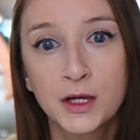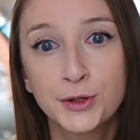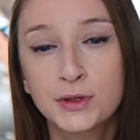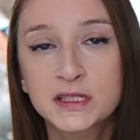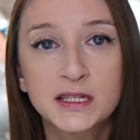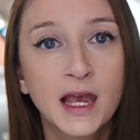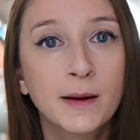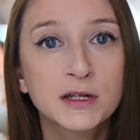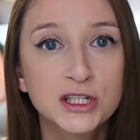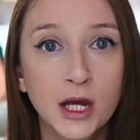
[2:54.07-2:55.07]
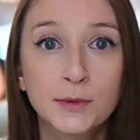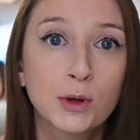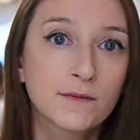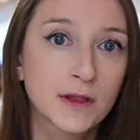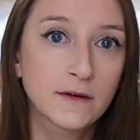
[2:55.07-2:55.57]
You can see how much time you
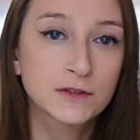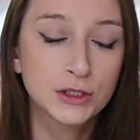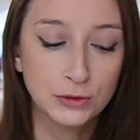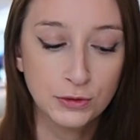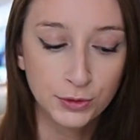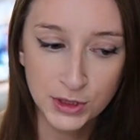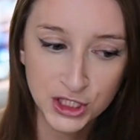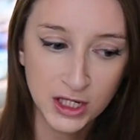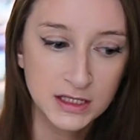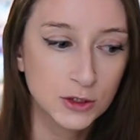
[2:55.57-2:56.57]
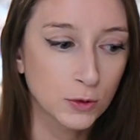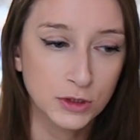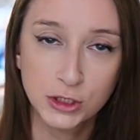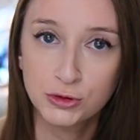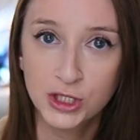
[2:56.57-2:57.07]
have left to 3 chest or
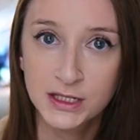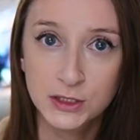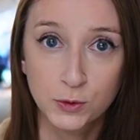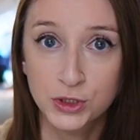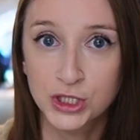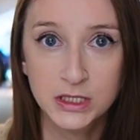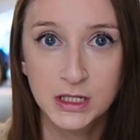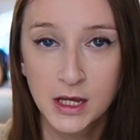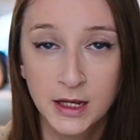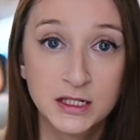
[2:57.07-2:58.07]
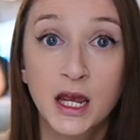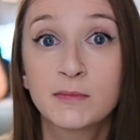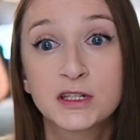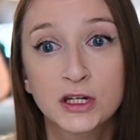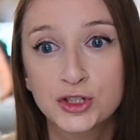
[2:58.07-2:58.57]
2 chest or just time
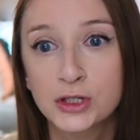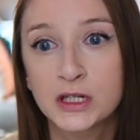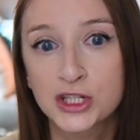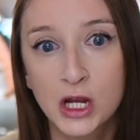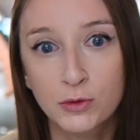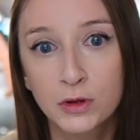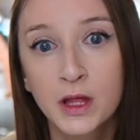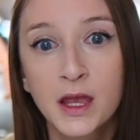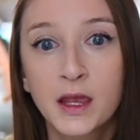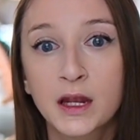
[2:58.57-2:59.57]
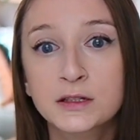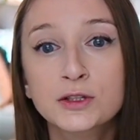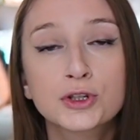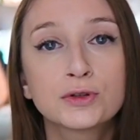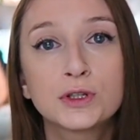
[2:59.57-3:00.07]
the dungeon in general. It also
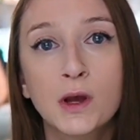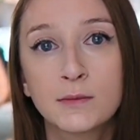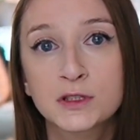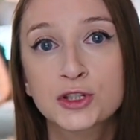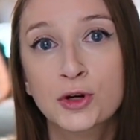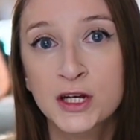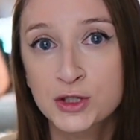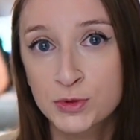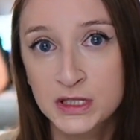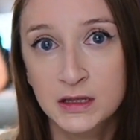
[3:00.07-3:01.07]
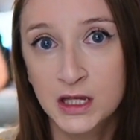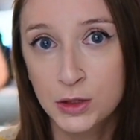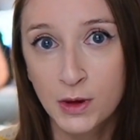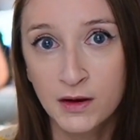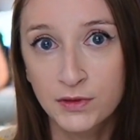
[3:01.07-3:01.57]
shows you how much trash percent that
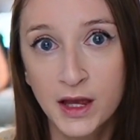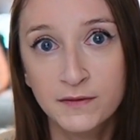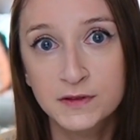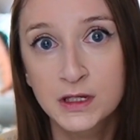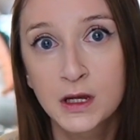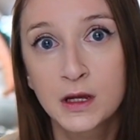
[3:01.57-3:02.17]
you have left.